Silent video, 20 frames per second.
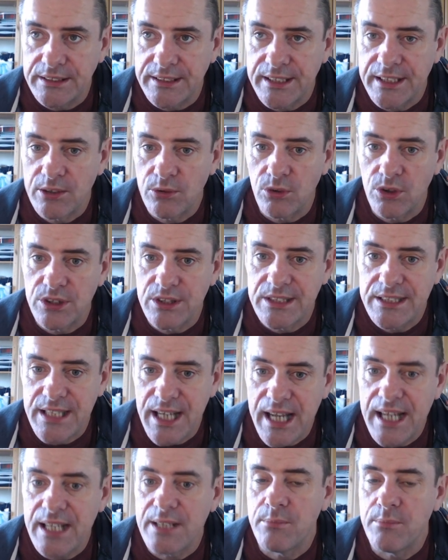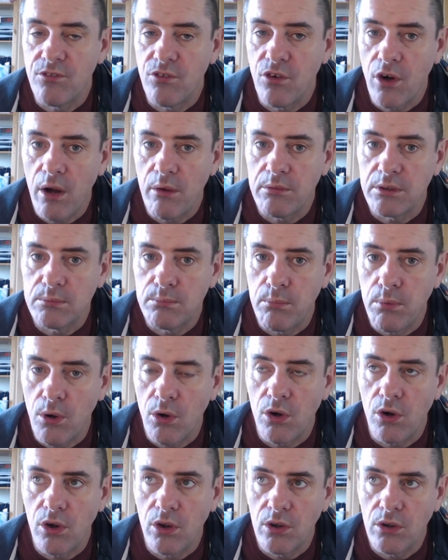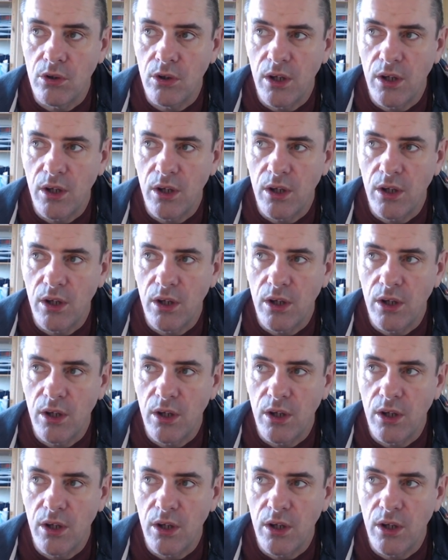I think, were dead before I was born.